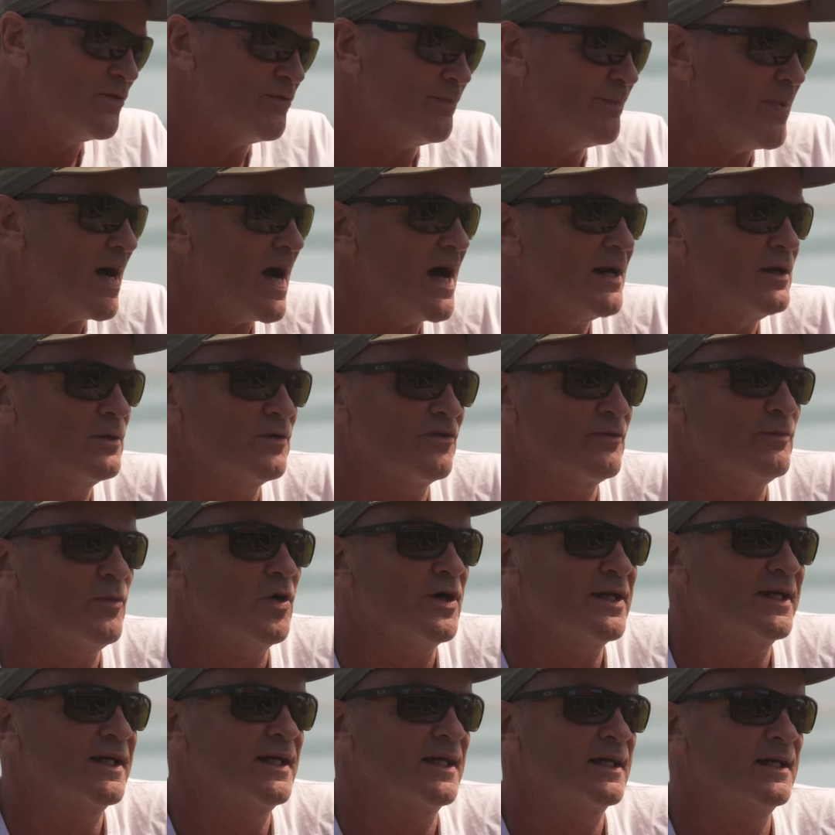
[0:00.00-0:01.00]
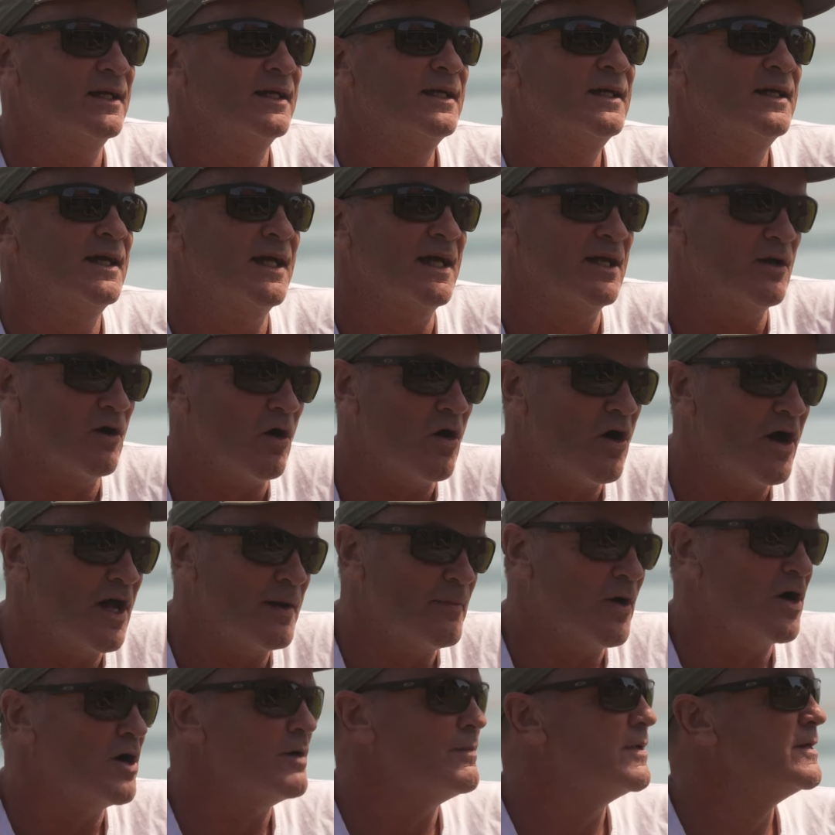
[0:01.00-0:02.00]
with partnering with Mike King and I
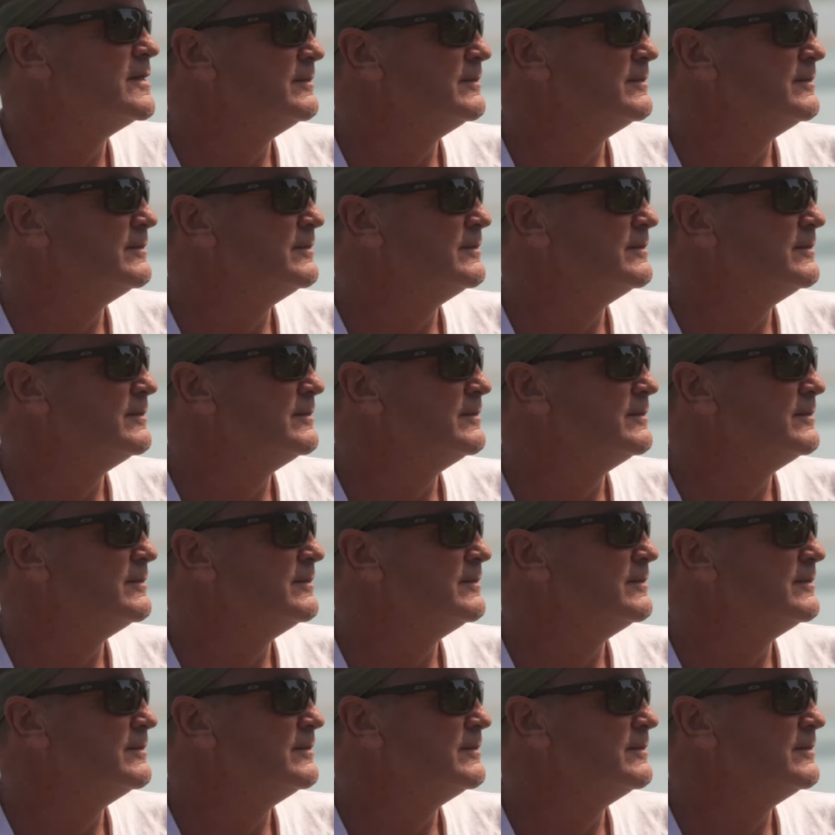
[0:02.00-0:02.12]
am hope.